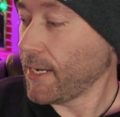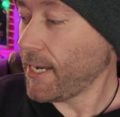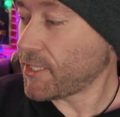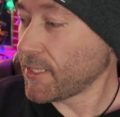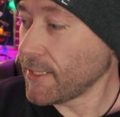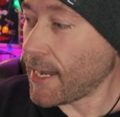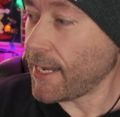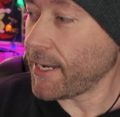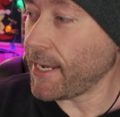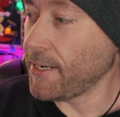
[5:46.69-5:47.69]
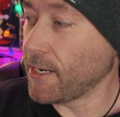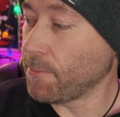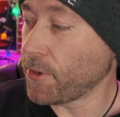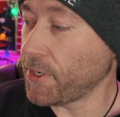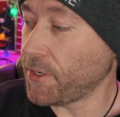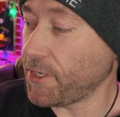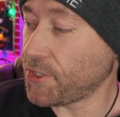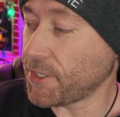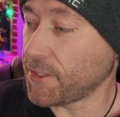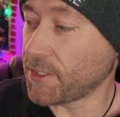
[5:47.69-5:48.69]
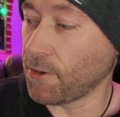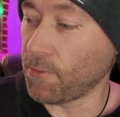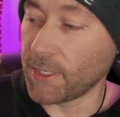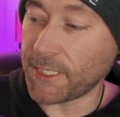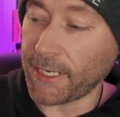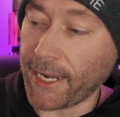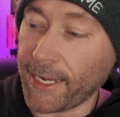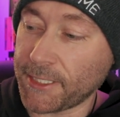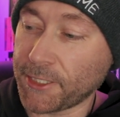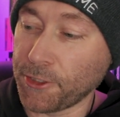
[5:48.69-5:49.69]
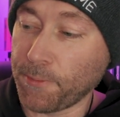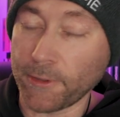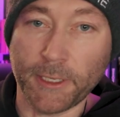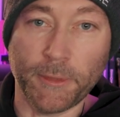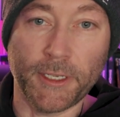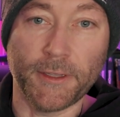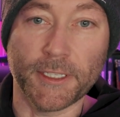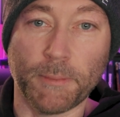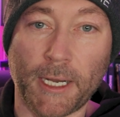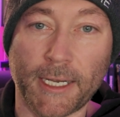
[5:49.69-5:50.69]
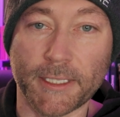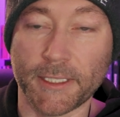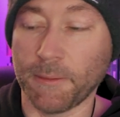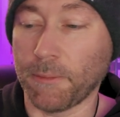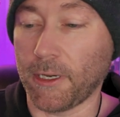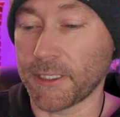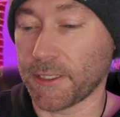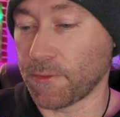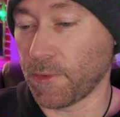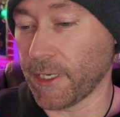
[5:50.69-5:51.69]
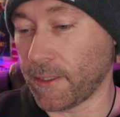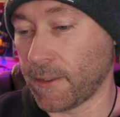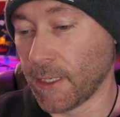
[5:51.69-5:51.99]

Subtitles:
It's not a numbered edition, so it wasn't as super limited. This box is embossed as well.